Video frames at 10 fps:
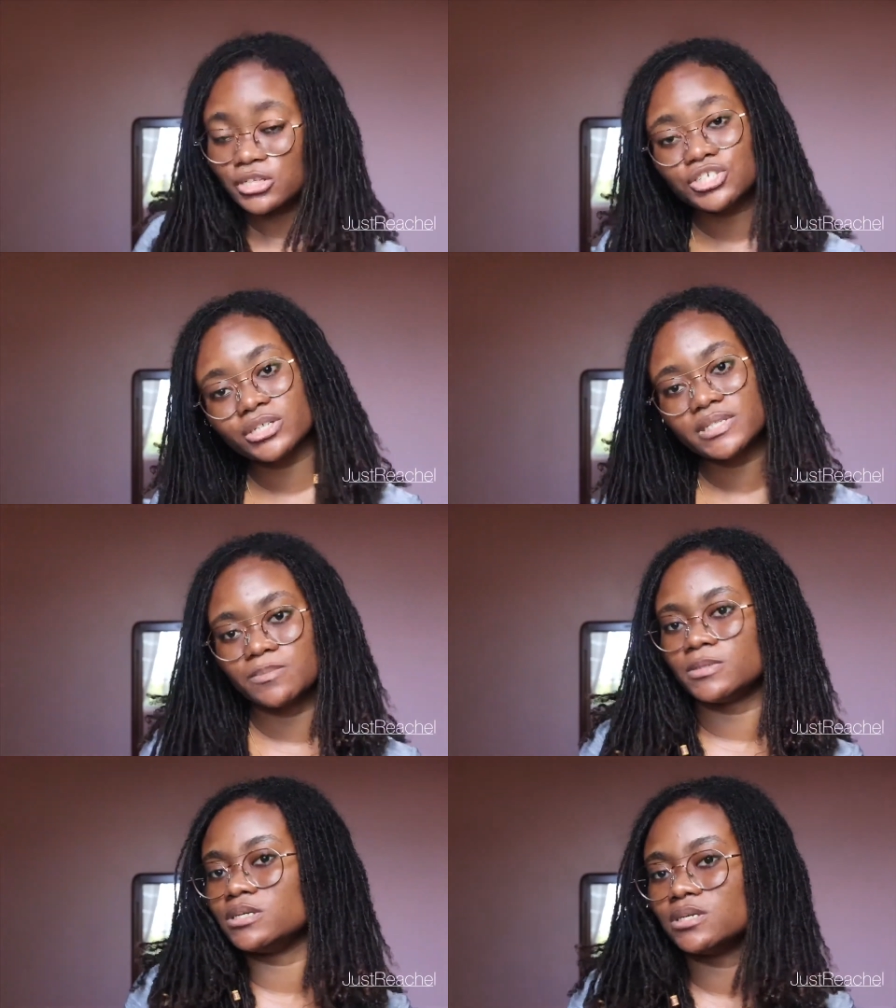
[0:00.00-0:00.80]
trust
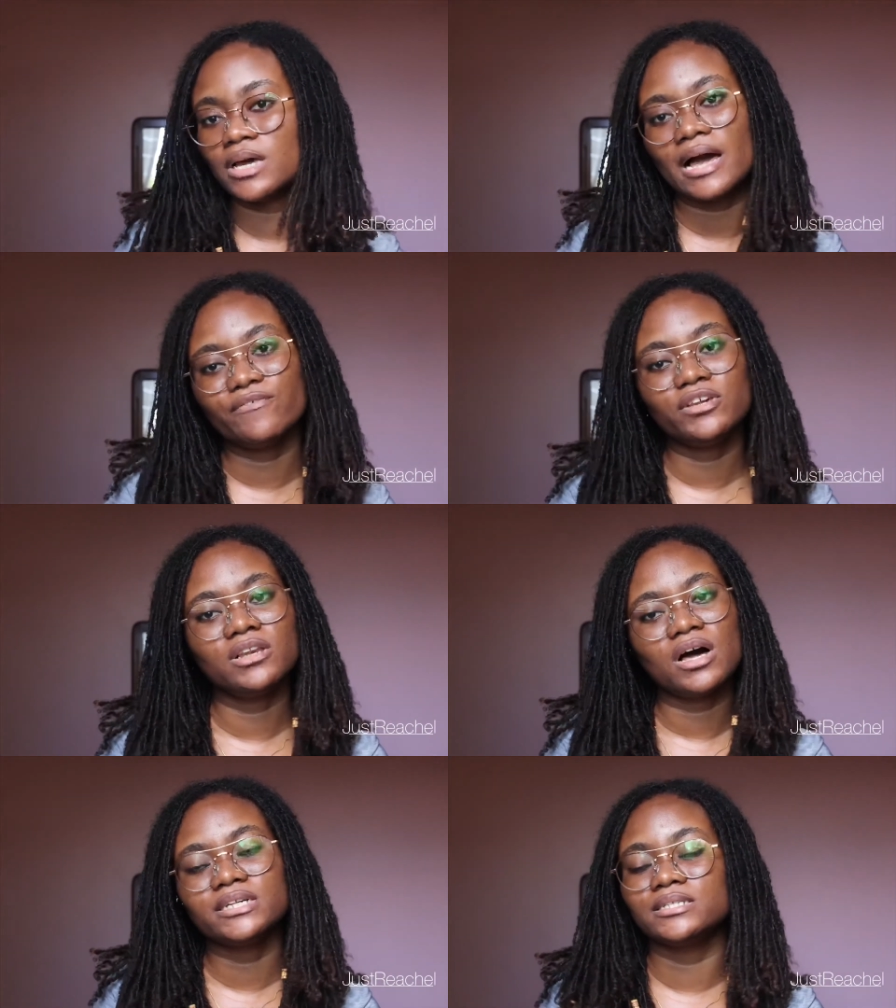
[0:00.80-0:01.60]
me, having
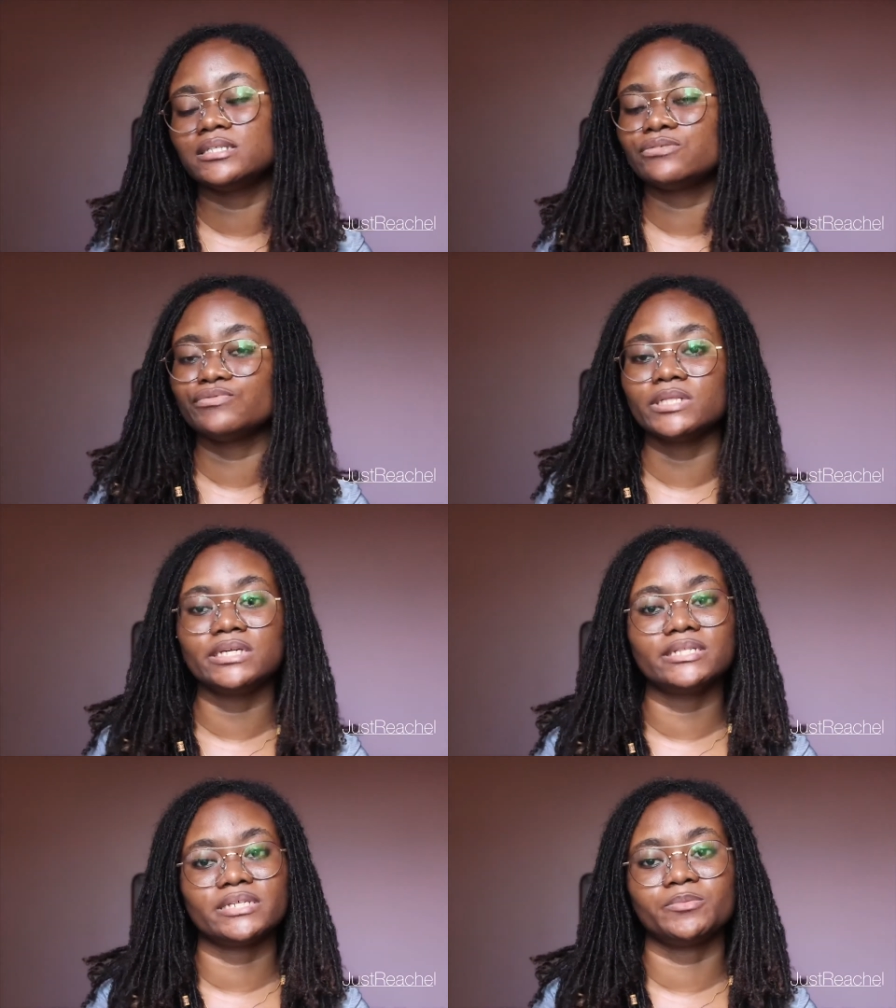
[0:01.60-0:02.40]
locks, it really
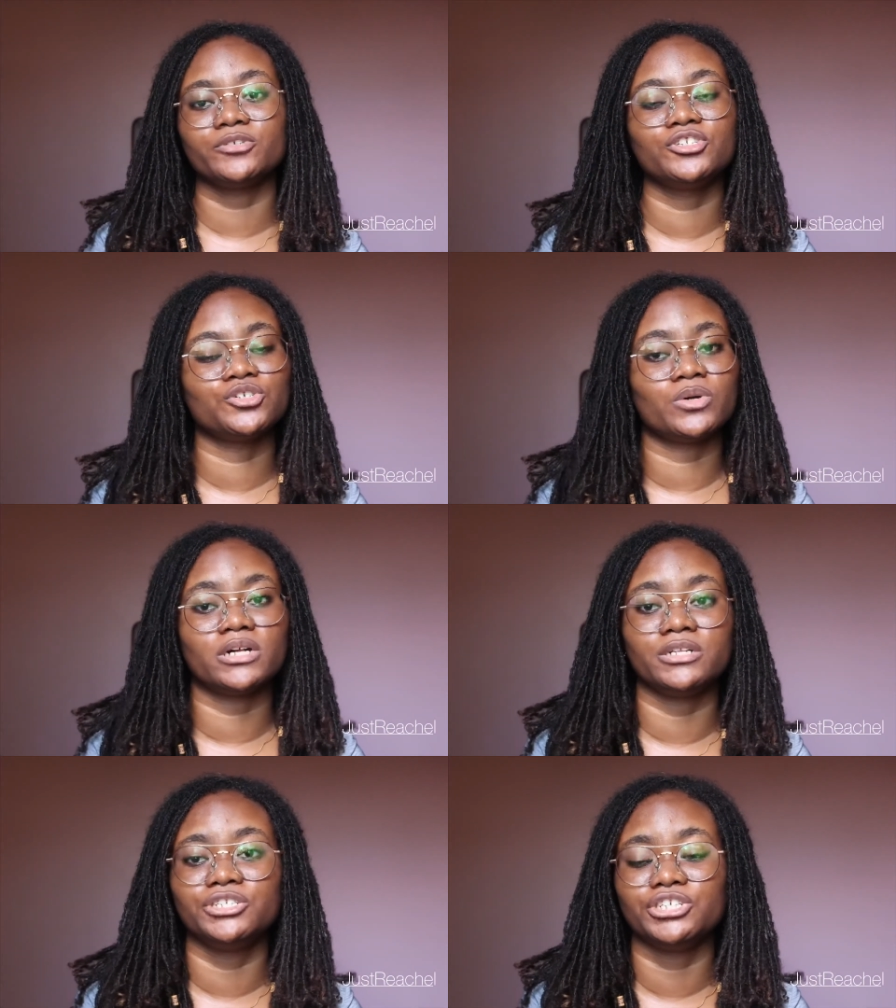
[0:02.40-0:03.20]
is a spiritual
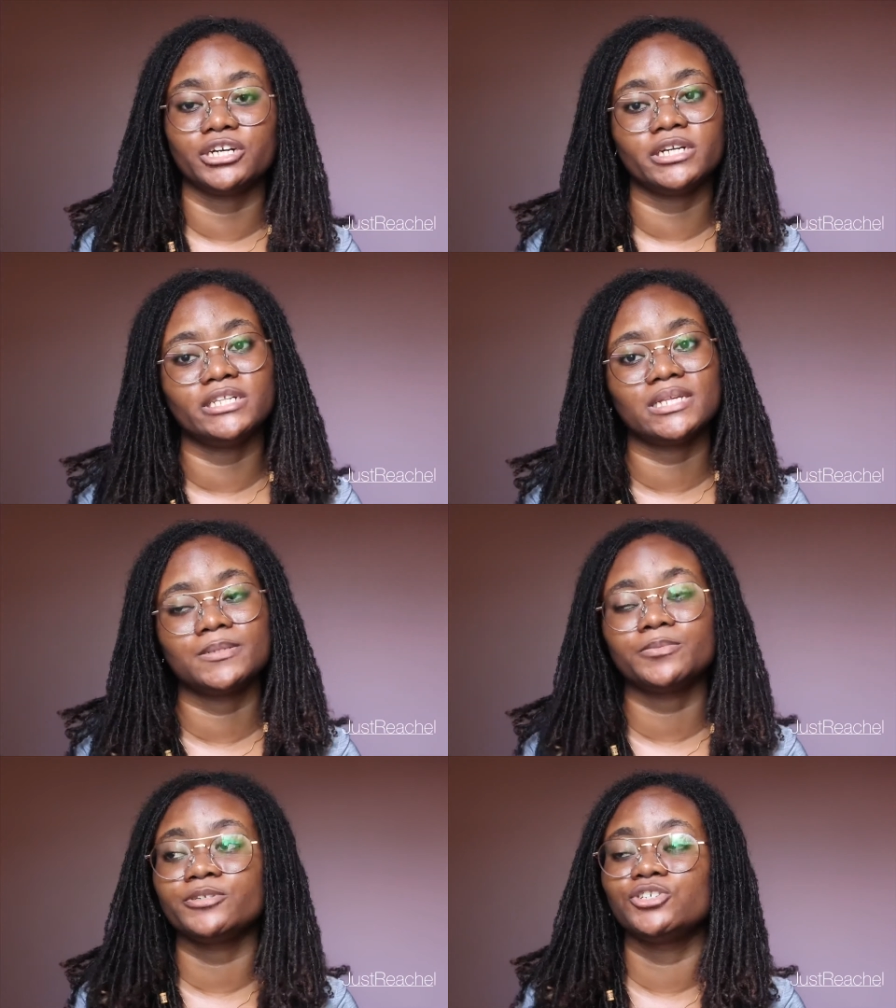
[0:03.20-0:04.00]
journey. It's a
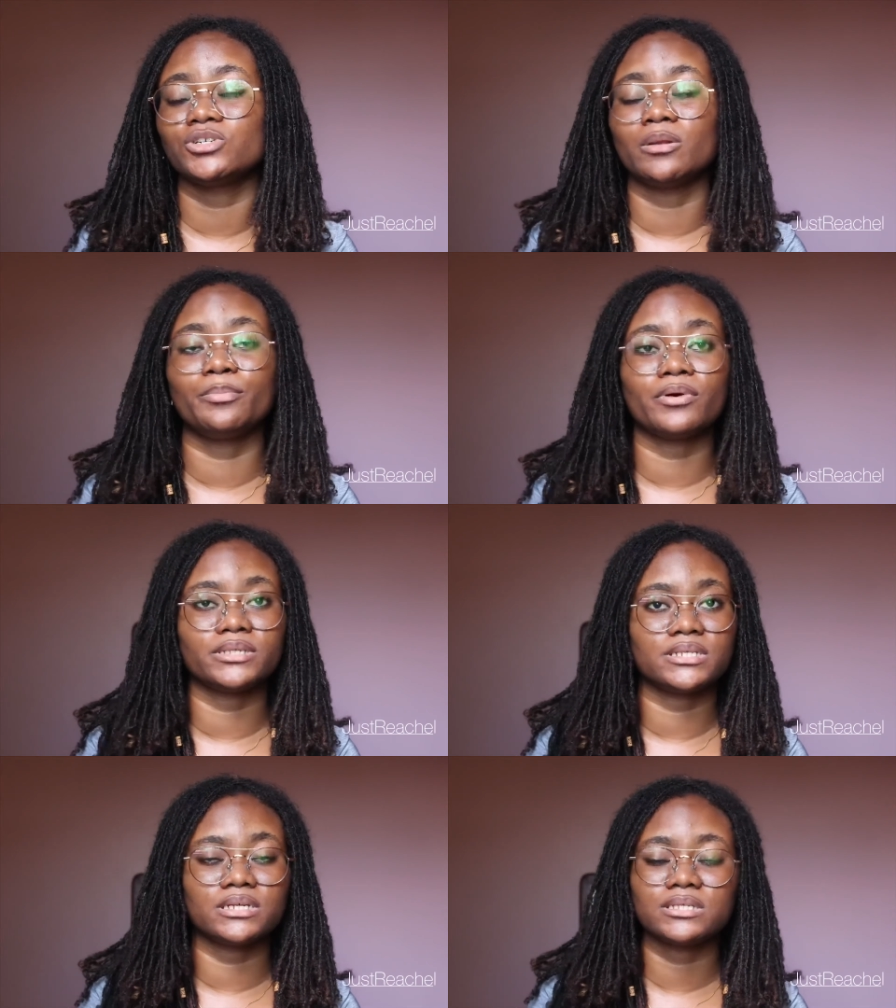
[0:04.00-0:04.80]
spiritual
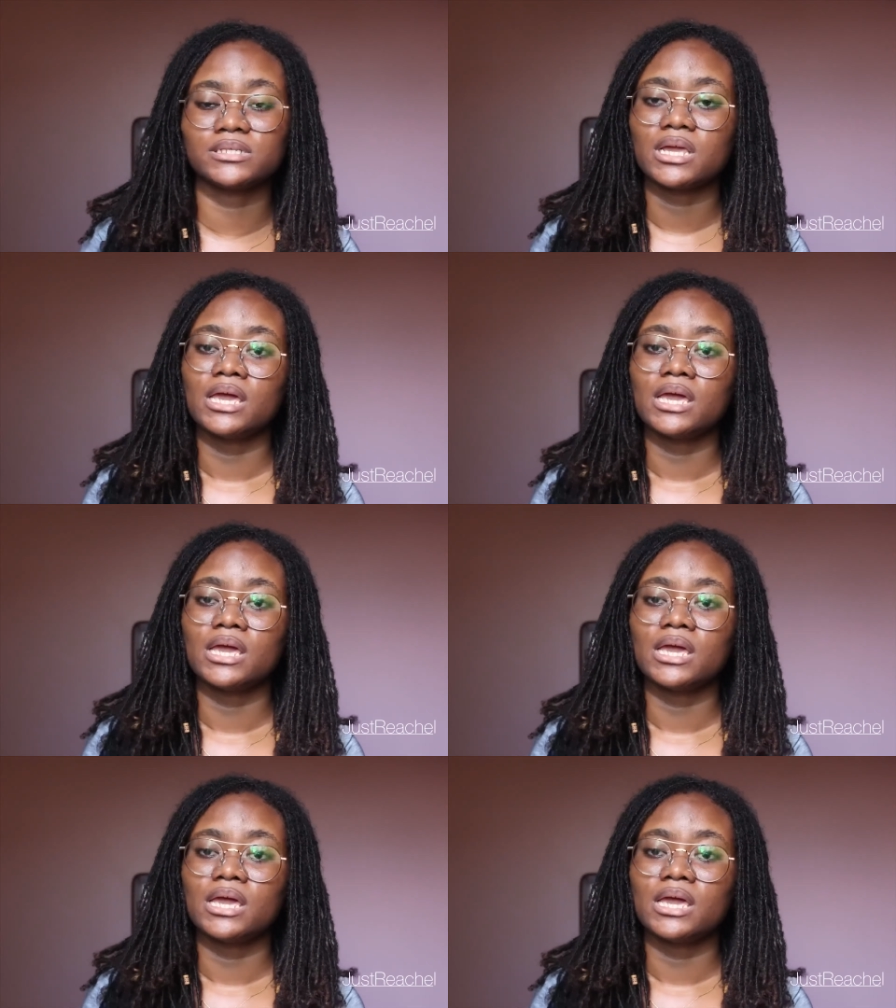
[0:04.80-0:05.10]
process.